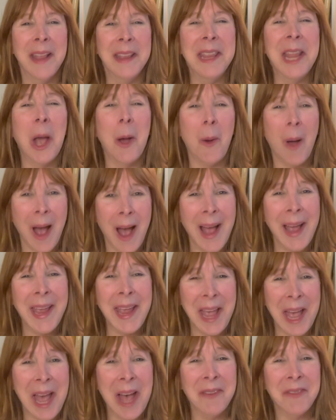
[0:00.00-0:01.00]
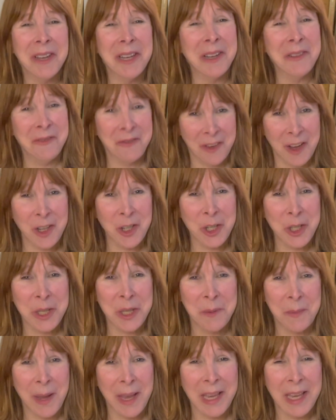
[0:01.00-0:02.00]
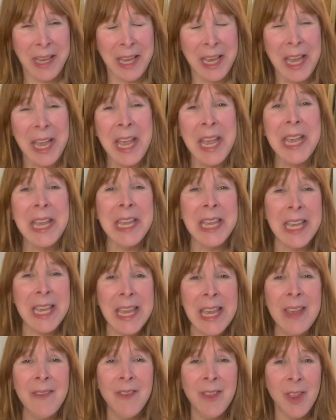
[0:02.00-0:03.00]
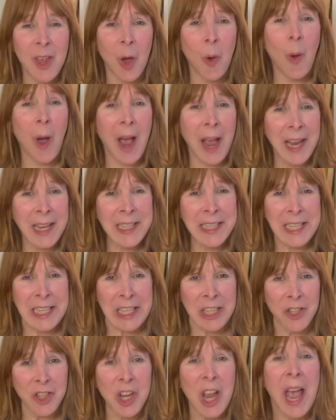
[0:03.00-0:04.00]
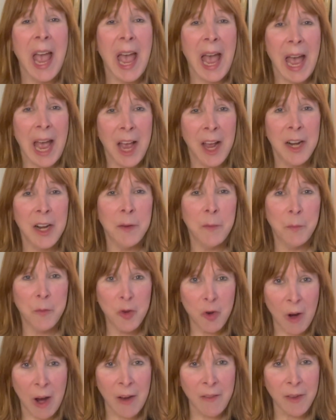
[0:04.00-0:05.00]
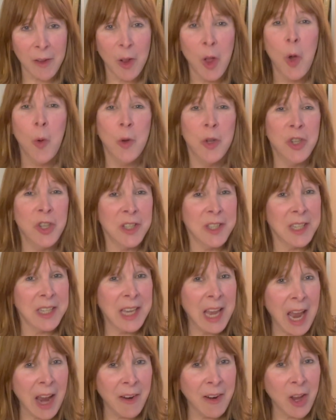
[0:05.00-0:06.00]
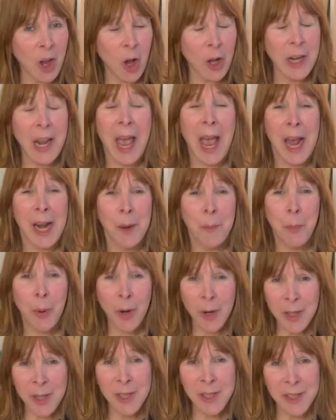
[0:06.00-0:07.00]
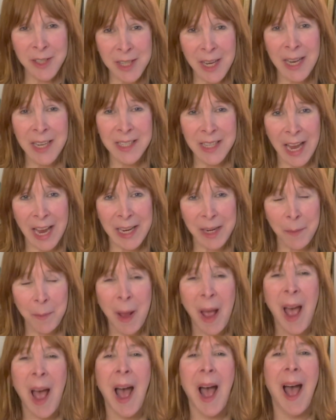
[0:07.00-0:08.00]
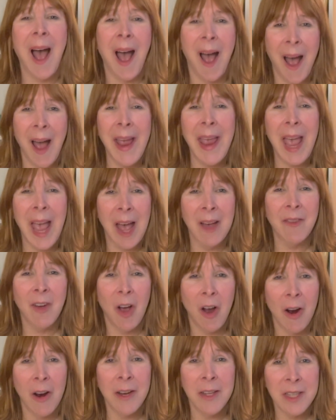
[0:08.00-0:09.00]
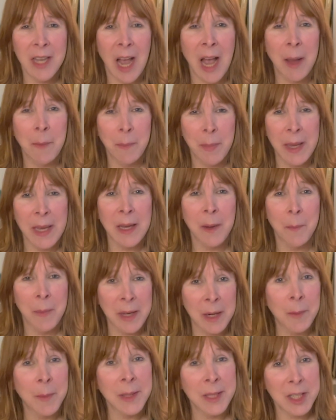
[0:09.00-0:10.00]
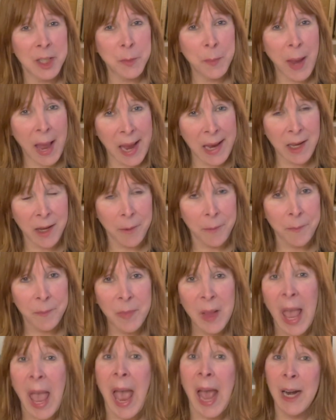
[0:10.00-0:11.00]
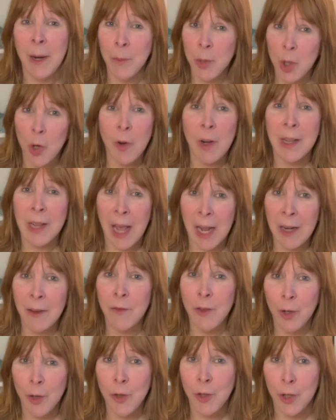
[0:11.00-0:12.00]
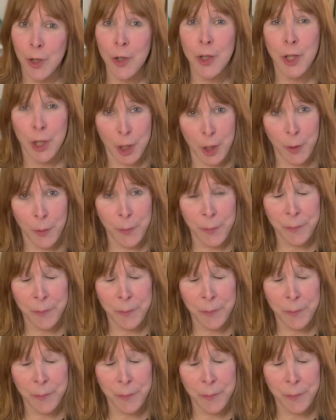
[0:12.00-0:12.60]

Now, I have a confession to make. Even though I teach how to travel with just a carry-on and a personal size item, I have a hard time being a minimalist packer. And I'm sure a lot of you do too.